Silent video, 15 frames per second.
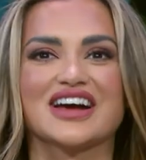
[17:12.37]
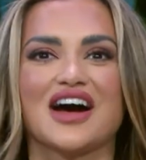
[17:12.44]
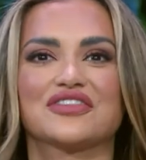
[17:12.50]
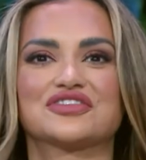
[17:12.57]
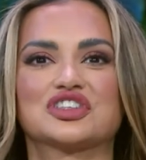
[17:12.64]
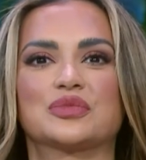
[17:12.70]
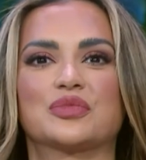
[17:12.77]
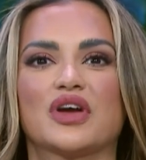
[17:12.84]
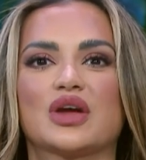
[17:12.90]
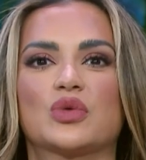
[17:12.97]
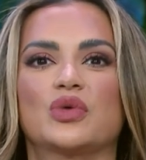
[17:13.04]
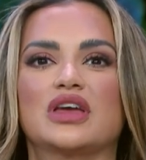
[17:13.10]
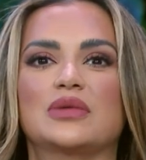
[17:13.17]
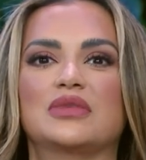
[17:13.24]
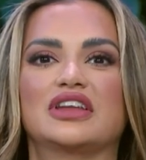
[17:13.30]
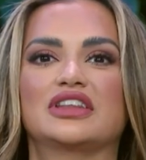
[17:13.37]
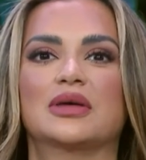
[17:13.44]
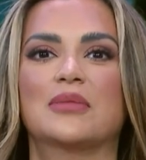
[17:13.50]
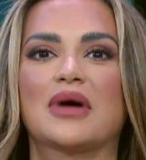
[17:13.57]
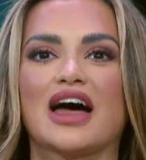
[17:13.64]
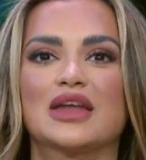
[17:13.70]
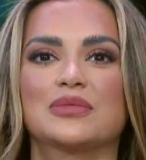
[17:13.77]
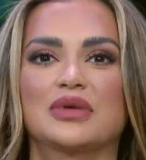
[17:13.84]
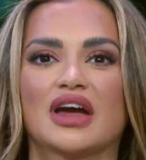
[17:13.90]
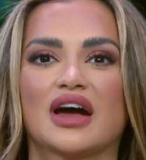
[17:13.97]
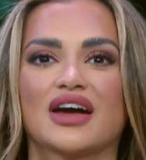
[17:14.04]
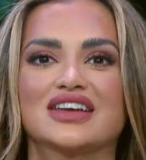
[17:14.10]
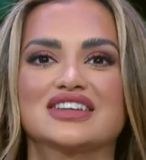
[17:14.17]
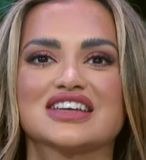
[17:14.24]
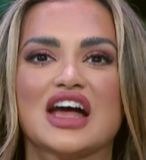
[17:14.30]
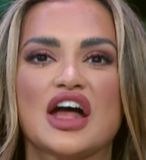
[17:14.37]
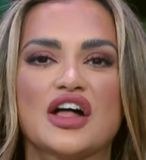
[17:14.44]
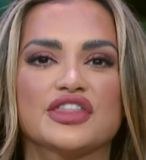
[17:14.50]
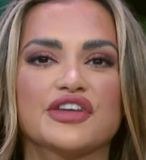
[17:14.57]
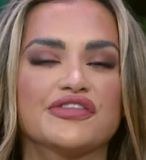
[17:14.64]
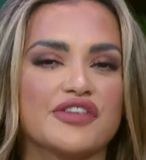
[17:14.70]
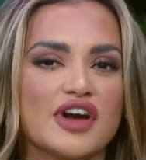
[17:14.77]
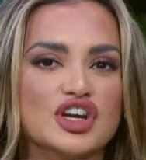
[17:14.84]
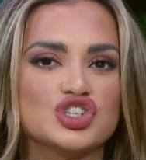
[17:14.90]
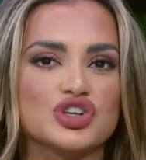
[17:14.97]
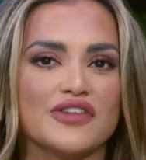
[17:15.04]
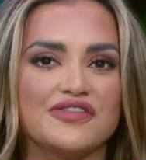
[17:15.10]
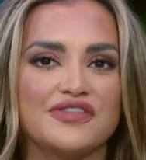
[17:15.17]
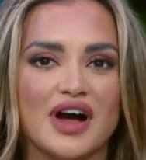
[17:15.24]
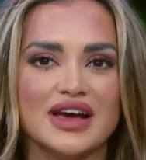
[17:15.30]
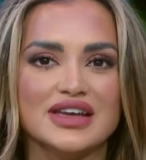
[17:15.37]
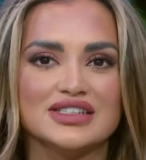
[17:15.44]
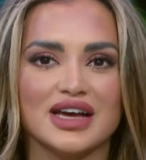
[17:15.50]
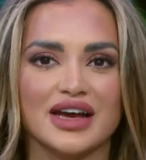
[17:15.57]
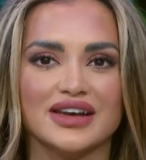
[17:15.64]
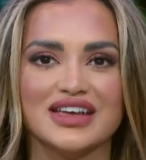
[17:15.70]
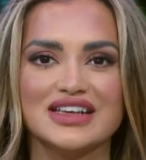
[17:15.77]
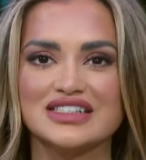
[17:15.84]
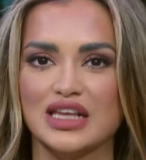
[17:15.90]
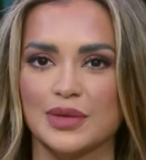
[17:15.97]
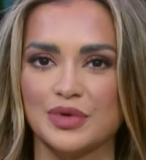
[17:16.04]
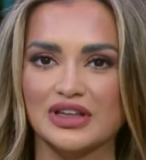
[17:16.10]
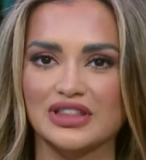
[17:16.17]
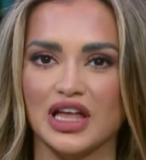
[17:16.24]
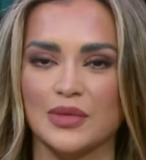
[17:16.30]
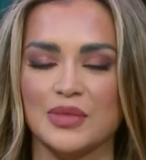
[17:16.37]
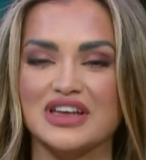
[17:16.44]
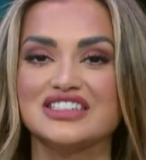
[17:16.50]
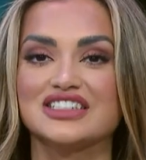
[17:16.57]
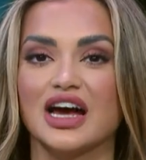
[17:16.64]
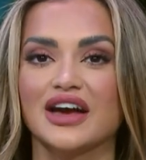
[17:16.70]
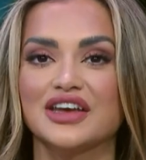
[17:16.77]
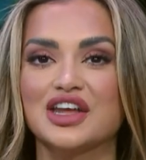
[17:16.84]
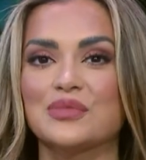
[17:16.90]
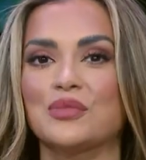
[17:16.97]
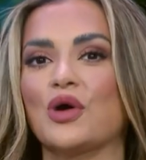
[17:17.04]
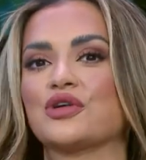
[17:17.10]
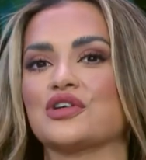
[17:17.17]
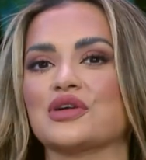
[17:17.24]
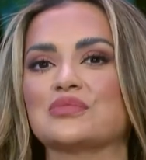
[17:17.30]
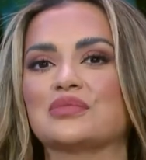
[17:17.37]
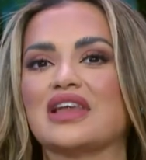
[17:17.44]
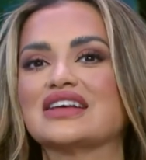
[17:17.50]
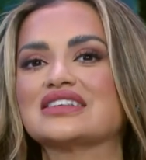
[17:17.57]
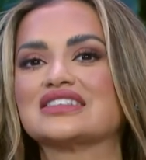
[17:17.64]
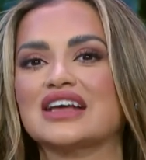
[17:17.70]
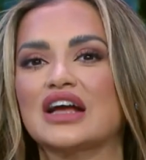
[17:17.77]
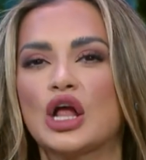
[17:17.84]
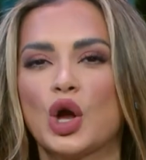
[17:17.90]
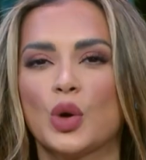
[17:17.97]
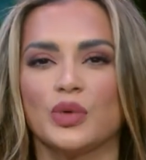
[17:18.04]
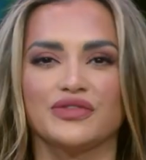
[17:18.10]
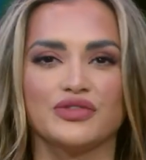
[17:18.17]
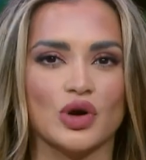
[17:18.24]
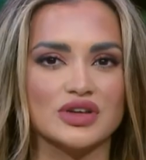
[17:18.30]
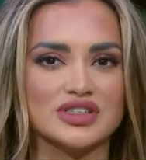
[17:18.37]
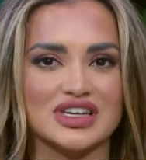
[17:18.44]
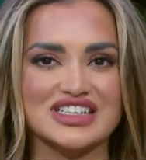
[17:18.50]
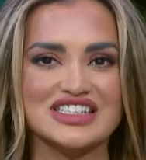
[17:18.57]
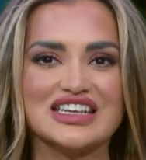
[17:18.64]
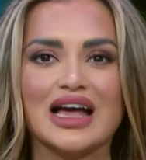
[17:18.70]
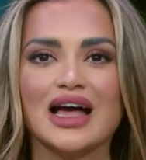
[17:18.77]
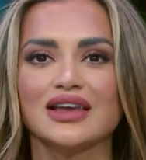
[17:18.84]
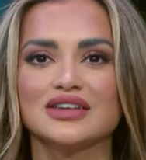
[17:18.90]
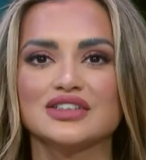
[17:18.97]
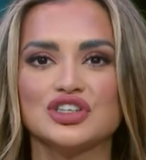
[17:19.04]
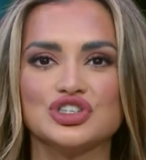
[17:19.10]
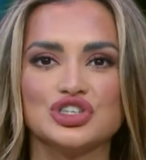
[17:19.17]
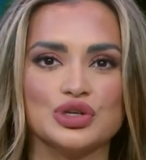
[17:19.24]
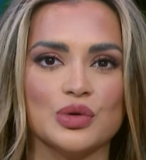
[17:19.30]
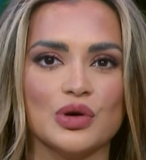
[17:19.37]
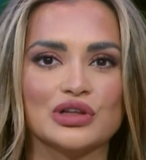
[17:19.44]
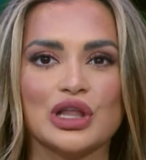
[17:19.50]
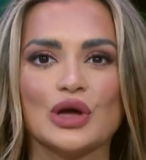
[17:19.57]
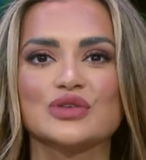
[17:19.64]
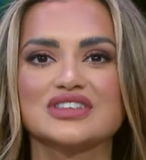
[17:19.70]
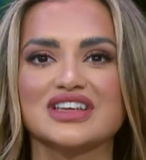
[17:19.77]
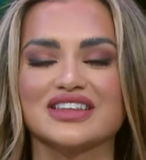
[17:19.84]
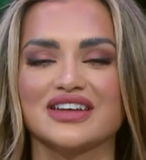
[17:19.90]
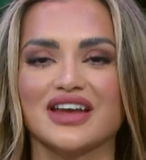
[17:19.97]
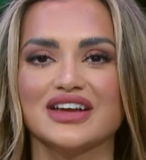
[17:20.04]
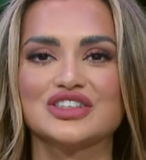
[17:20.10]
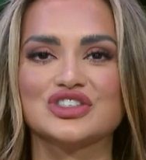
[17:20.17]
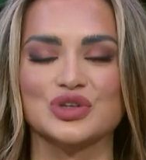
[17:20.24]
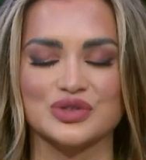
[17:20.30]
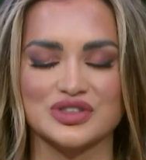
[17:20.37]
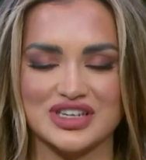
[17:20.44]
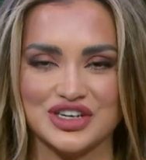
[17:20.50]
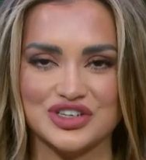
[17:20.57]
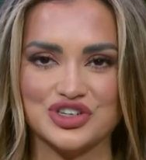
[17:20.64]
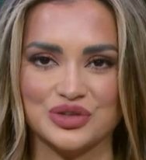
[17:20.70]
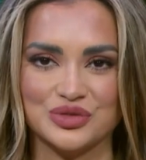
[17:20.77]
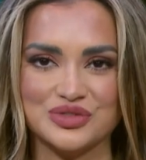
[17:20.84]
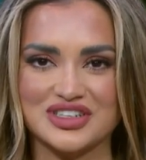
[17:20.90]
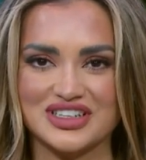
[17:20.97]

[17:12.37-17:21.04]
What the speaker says: After the break, we meet the man behind the French fine dining supper club, Diner Modern. Plus, we've got a talented duo closing the night, so stay tuned.